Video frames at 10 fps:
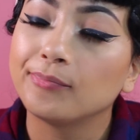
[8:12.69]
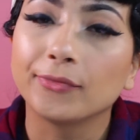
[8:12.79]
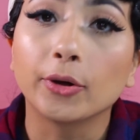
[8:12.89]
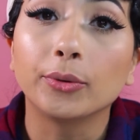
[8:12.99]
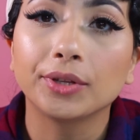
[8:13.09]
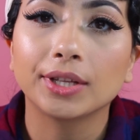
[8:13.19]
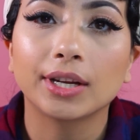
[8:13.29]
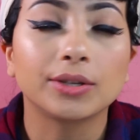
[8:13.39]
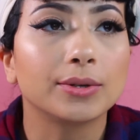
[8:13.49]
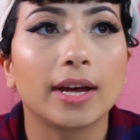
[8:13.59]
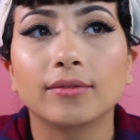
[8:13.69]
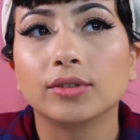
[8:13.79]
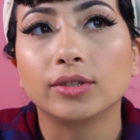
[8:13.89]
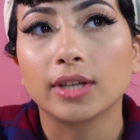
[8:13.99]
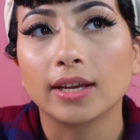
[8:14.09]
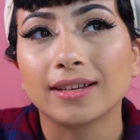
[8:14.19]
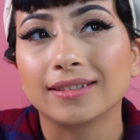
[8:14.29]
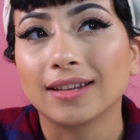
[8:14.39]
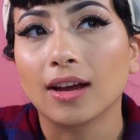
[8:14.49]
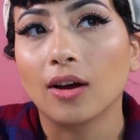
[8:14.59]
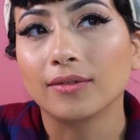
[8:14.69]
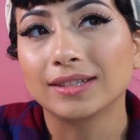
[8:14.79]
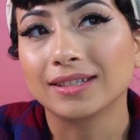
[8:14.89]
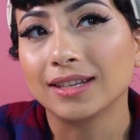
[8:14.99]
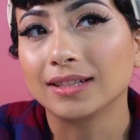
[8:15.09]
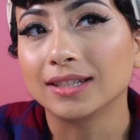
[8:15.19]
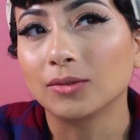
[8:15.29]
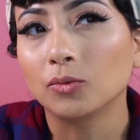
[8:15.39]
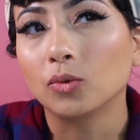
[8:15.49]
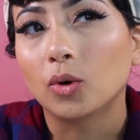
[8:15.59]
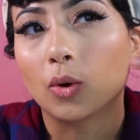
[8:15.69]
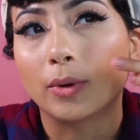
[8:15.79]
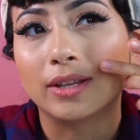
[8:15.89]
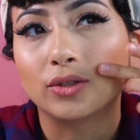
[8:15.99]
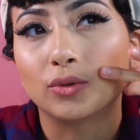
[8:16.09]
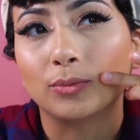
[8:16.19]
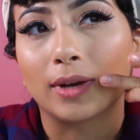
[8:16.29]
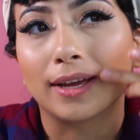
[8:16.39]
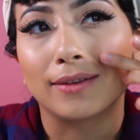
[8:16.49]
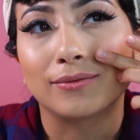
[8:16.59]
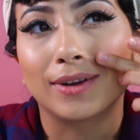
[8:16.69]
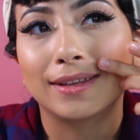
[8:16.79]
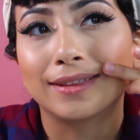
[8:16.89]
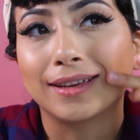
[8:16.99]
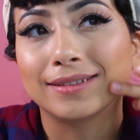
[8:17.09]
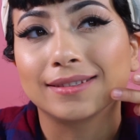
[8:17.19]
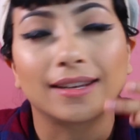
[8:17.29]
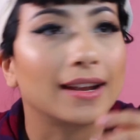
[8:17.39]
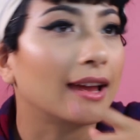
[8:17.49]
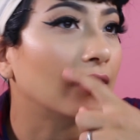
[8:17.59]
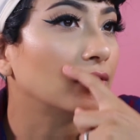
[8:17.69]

The only thing I do have to say is that obviously it did go into my fine lines that I have